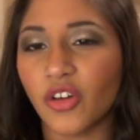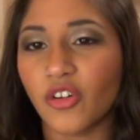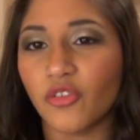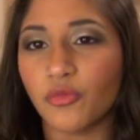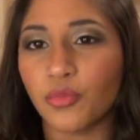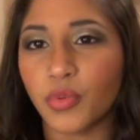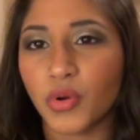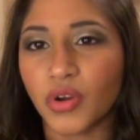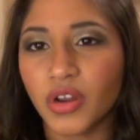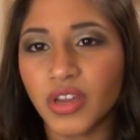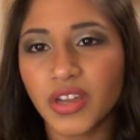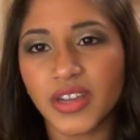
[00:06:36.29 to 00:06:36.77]
lot
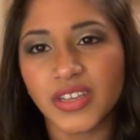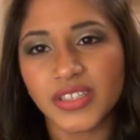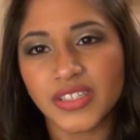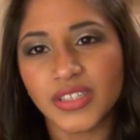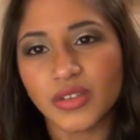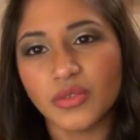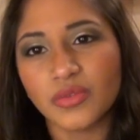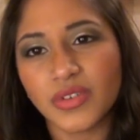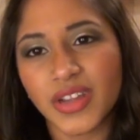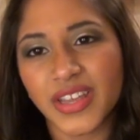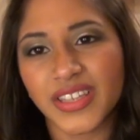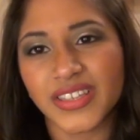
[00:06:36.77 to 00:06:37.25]
of product because
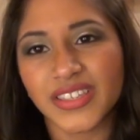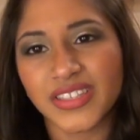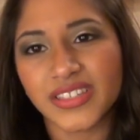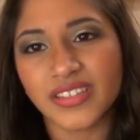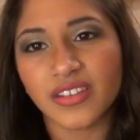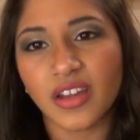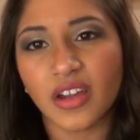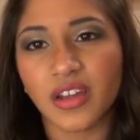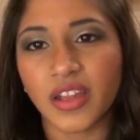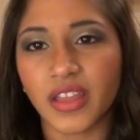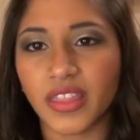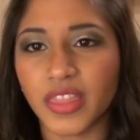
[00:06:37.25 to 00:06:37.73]
it all gets
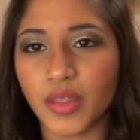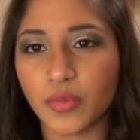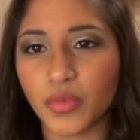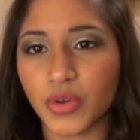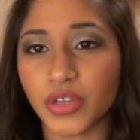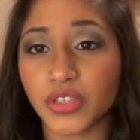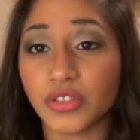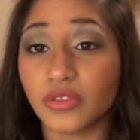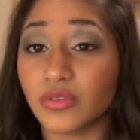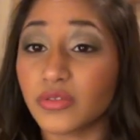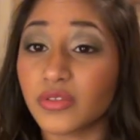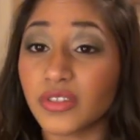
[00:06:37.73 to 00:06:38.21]
stuck in the
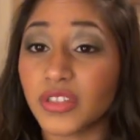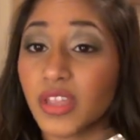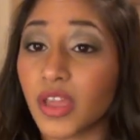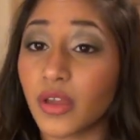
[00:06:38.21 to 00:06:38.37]
bristles,